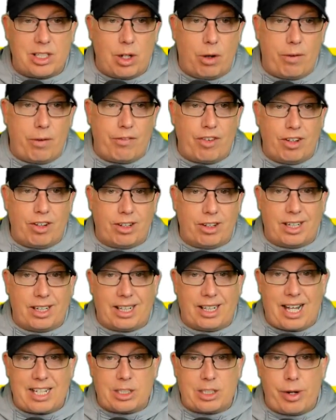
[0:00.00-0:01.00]
So if you look at
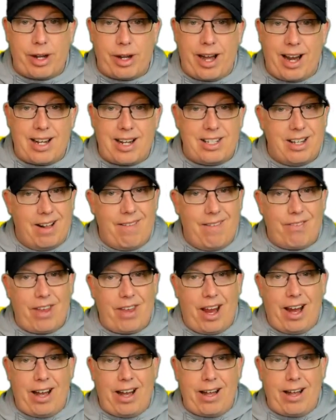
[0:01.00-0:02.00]
the last 3 days,
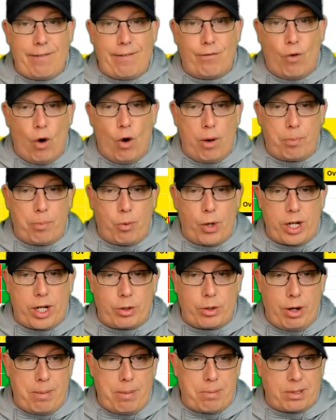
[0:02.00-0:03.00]

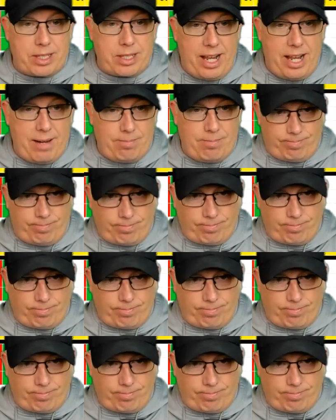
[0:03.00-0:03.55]
84.3%.